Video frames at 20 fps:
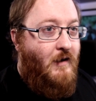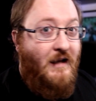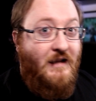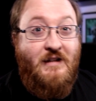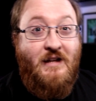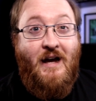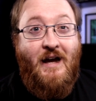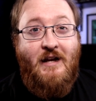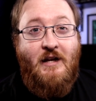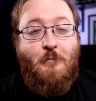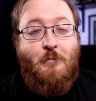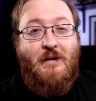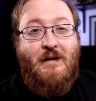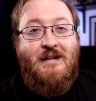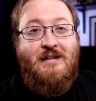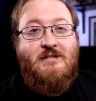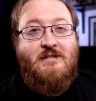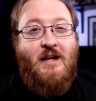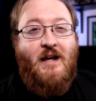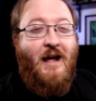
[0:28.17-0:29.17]
And I
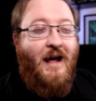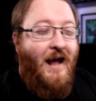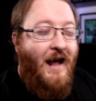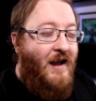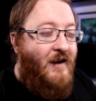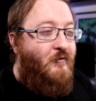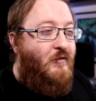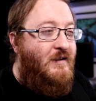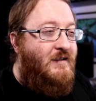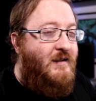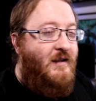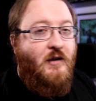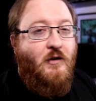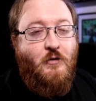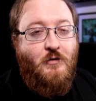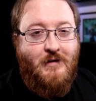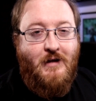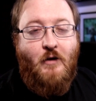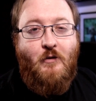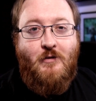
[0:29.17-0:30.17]
replaced every single
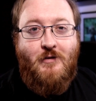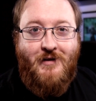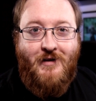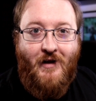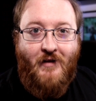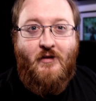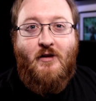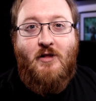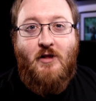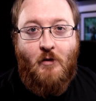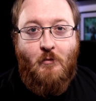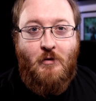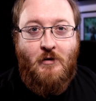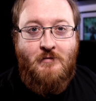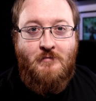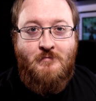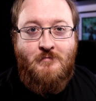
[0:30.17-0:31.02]
scout at the club.